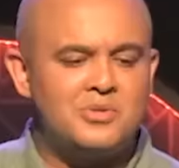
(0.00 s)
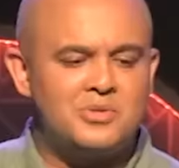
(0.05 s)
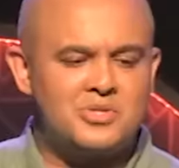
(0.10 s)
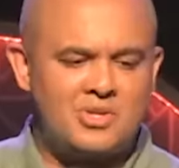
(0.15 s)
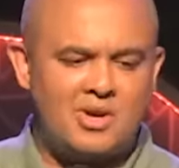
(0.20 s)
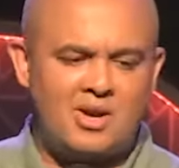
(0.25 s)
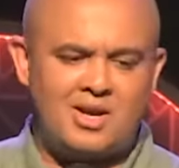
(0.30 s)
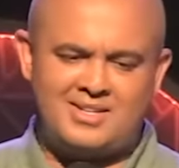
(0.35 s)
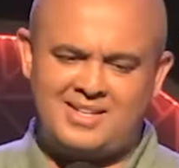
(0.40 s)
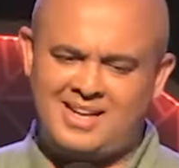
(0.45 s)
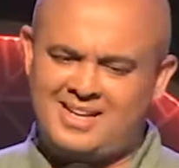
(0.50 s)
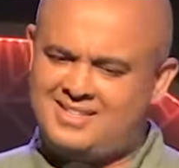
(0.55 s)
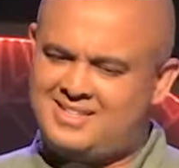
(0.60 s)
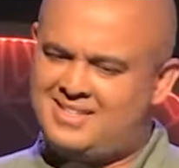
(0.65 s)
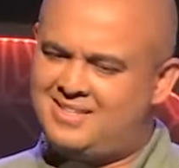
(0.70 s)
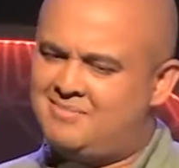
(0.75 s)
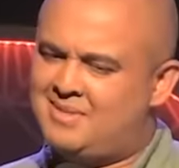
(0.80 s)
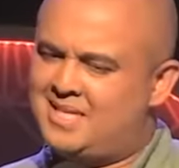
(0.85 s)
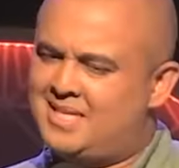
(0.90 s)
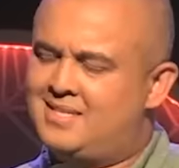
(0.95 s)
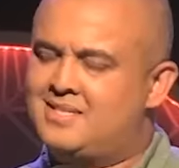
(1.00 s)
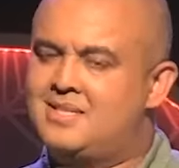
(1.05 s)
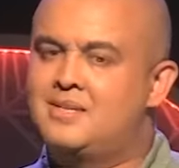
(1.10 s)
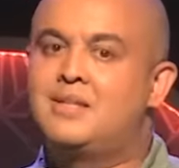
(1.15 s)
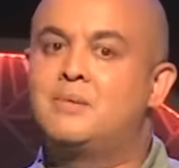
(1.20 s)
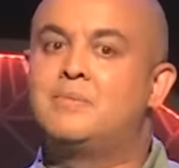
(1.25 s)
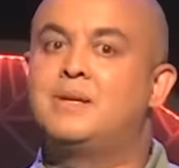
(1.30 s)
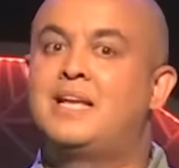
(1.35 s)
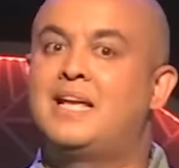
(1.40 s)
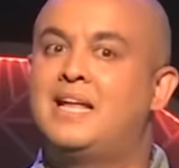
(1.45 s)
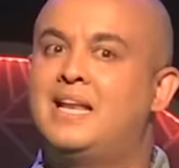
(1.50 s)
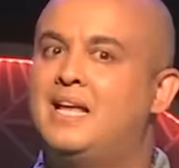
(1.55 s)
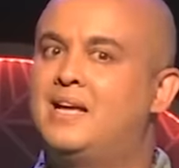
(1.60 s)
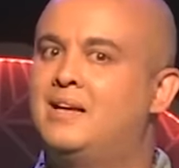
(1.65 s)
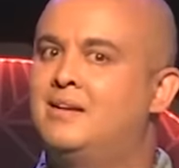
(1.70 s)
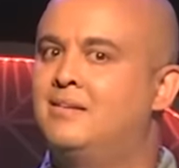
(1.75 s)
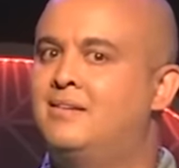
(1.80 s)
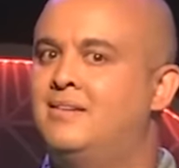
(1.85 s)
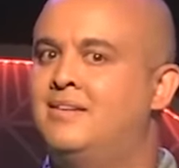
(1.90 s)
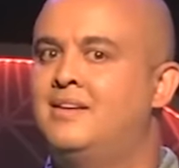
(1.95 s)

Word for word: you start dating, man. Isn't it the beginning?